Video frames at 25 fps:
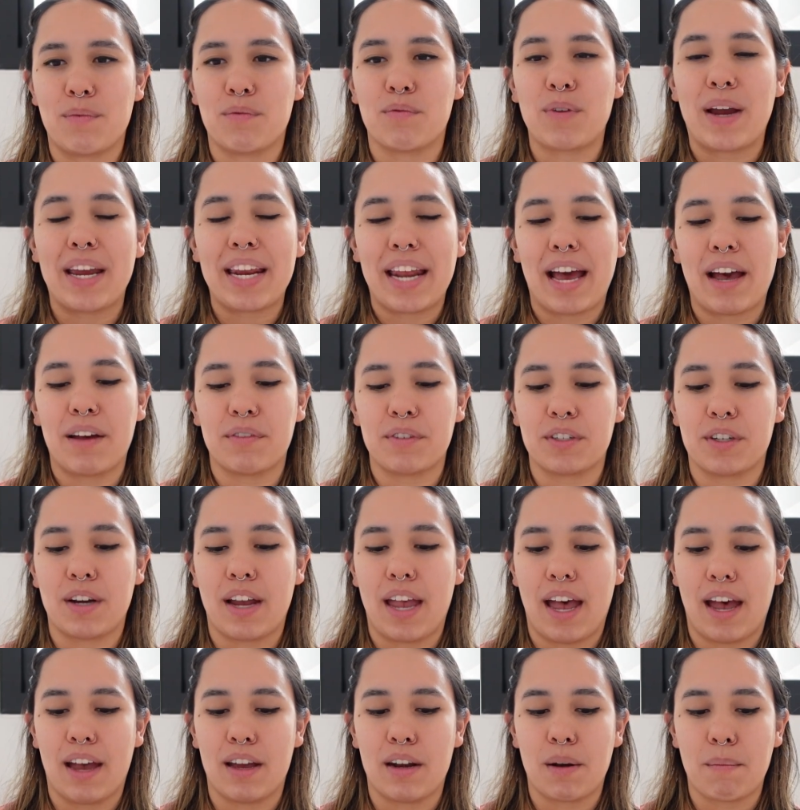right after I
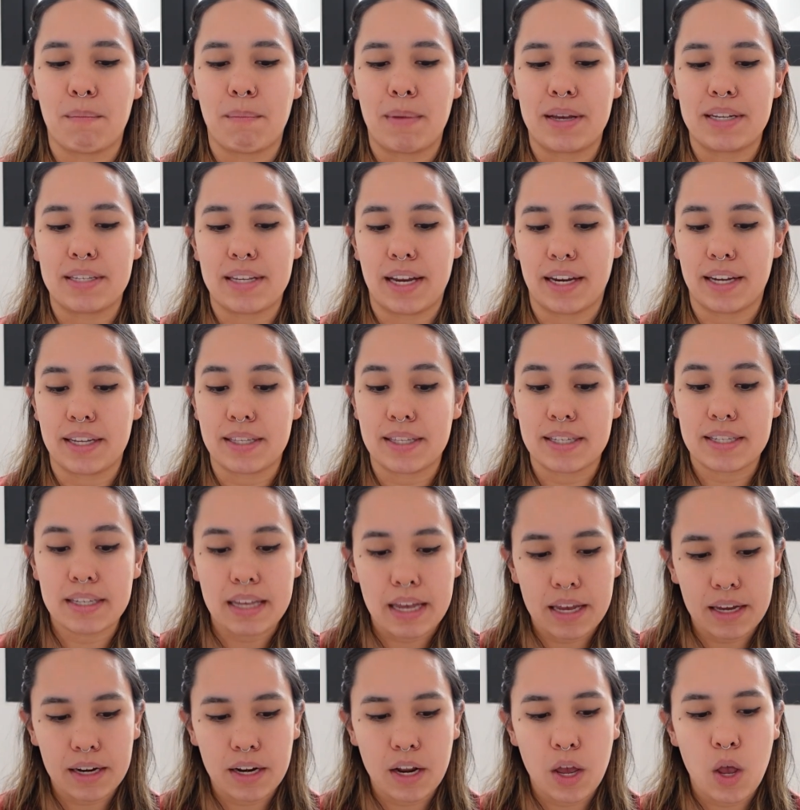had my second
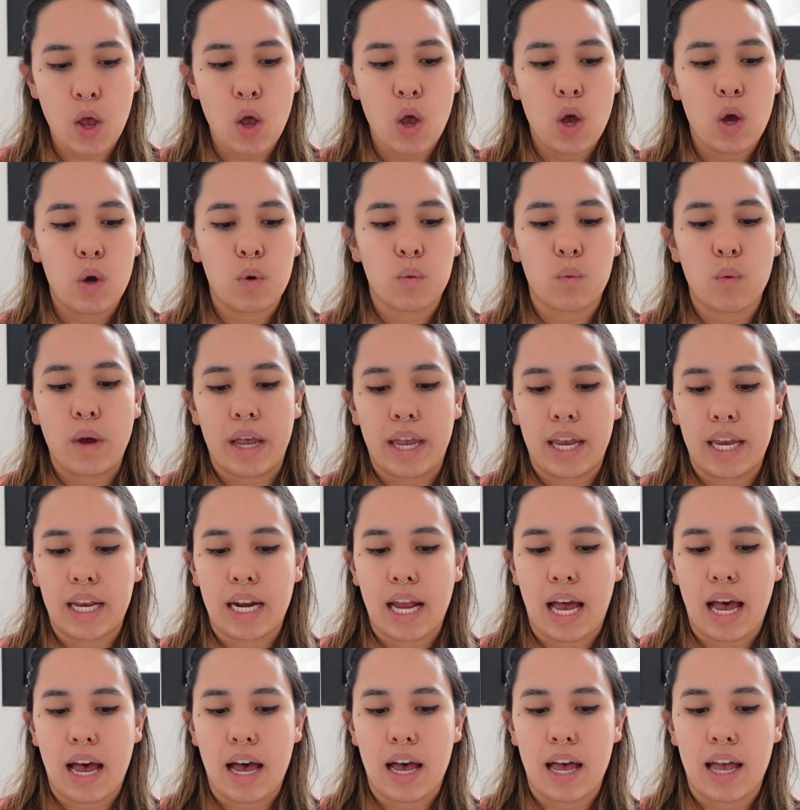son, when
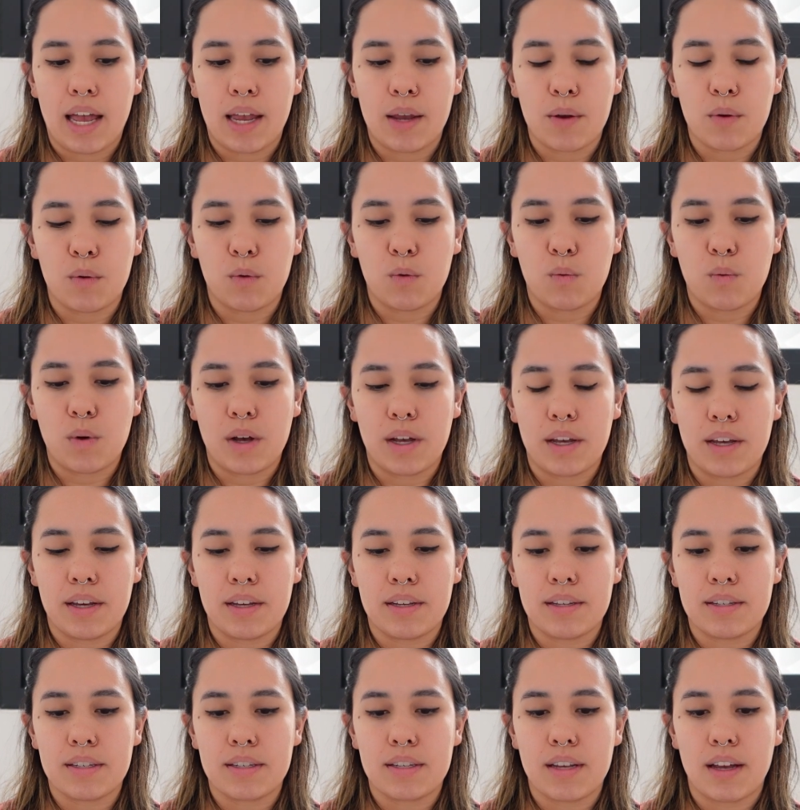I
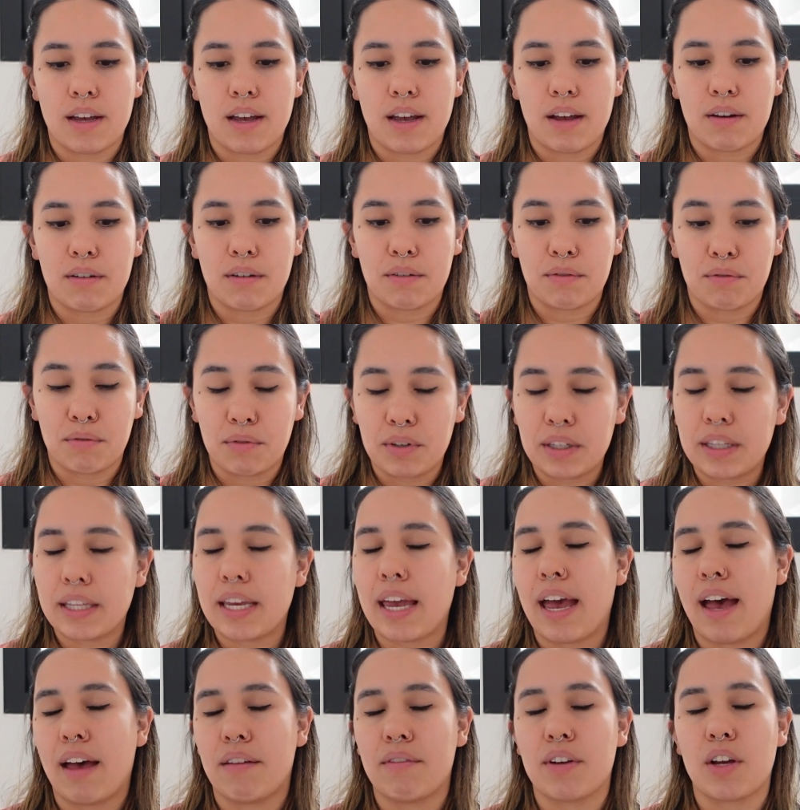was really
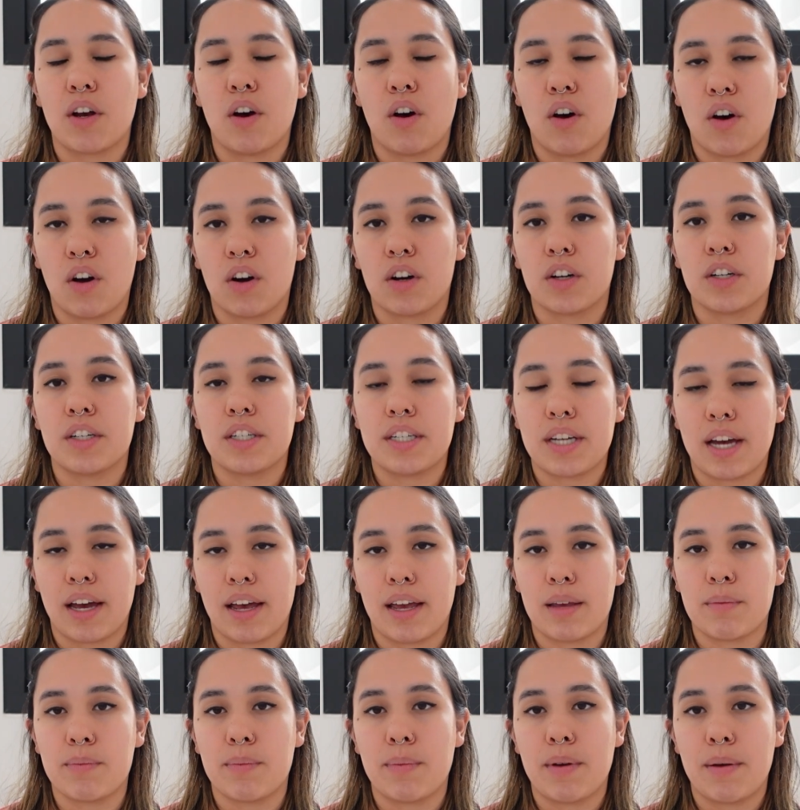having a hard
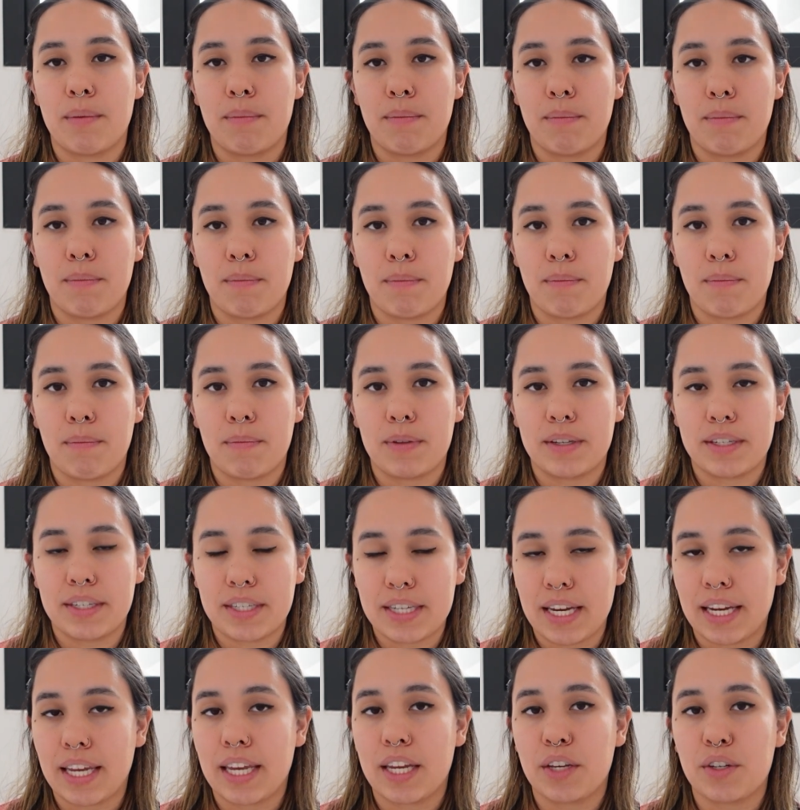time
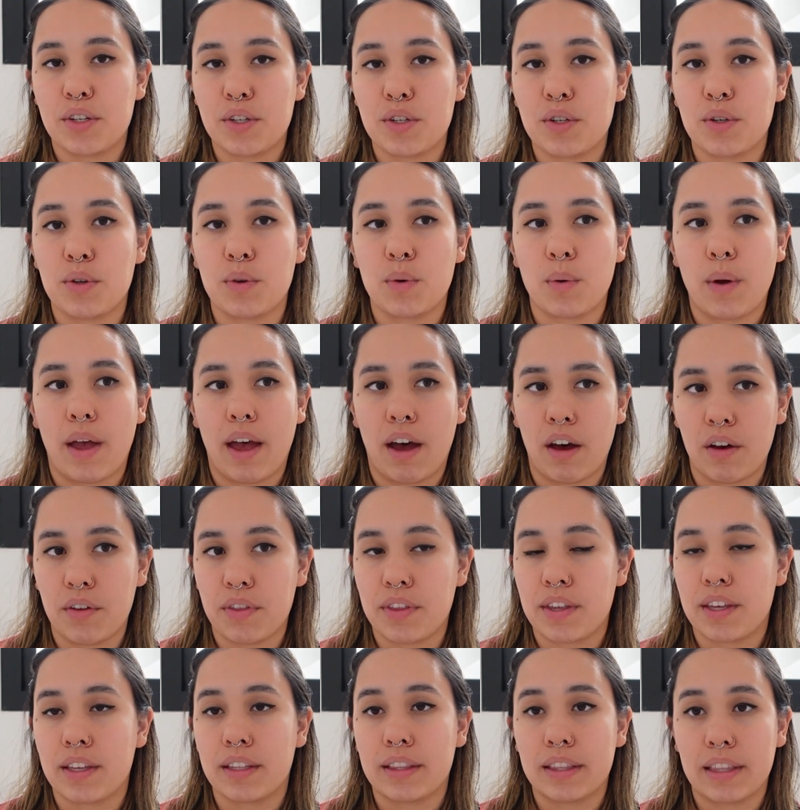sticking to
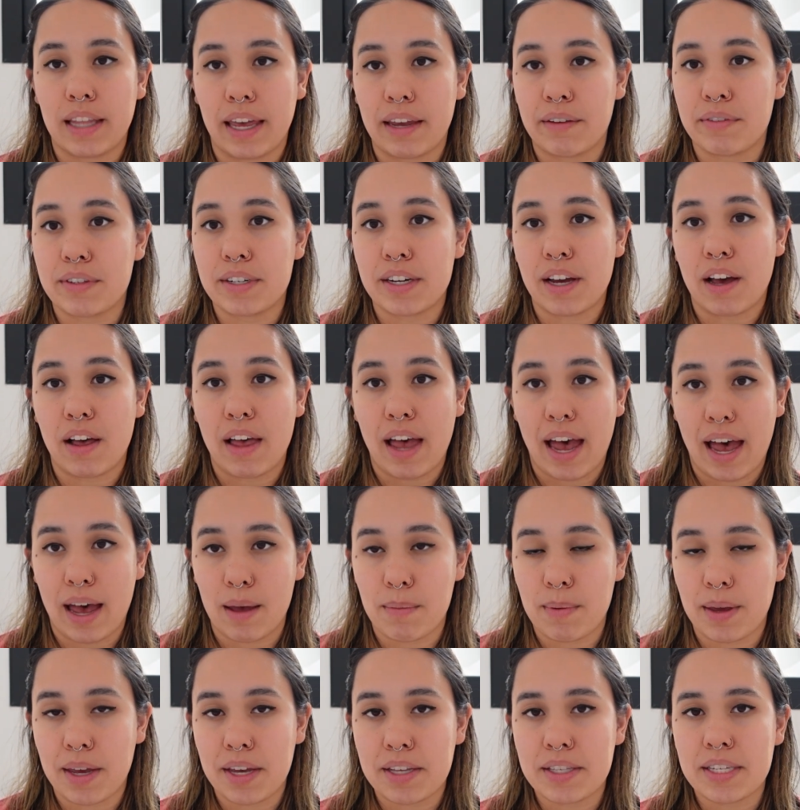healthy lifestyle
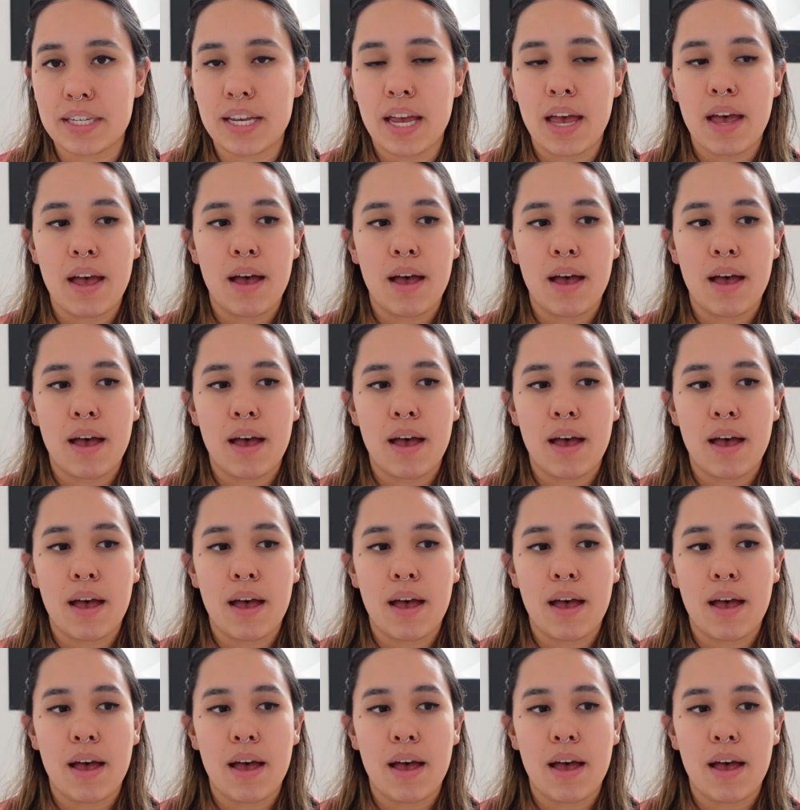habits.